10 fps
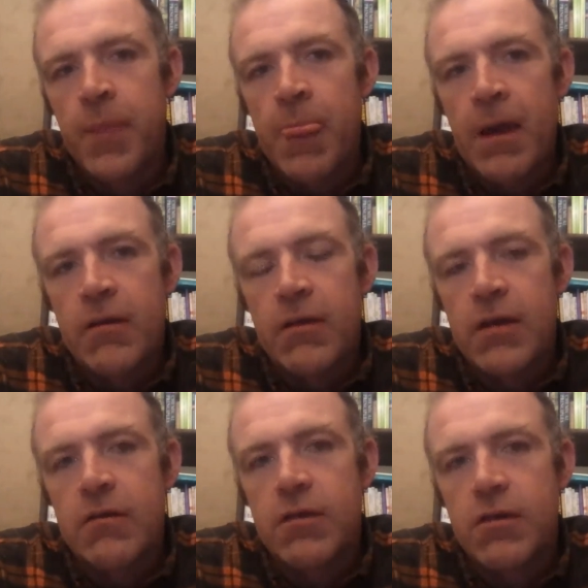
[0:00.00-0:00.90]

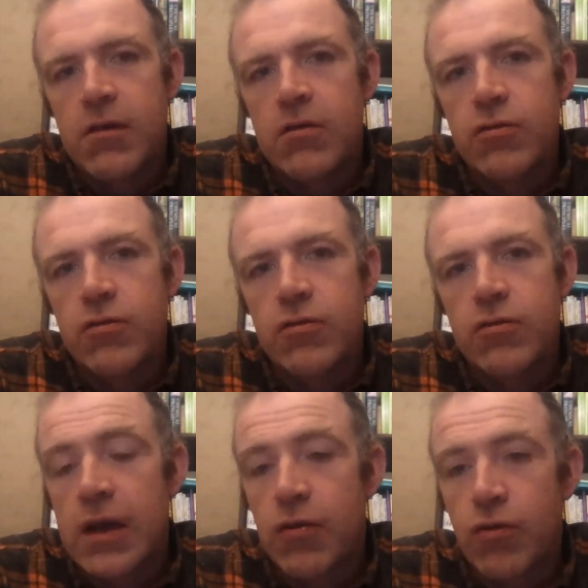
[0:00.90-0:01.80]
that all those
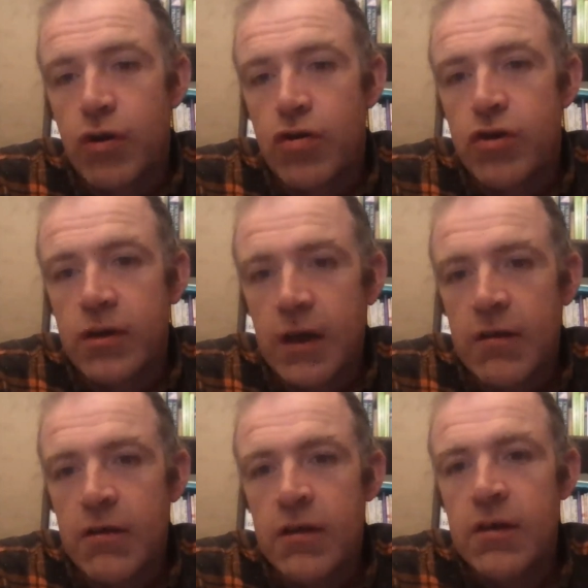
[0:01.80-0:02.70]
electroculture techniques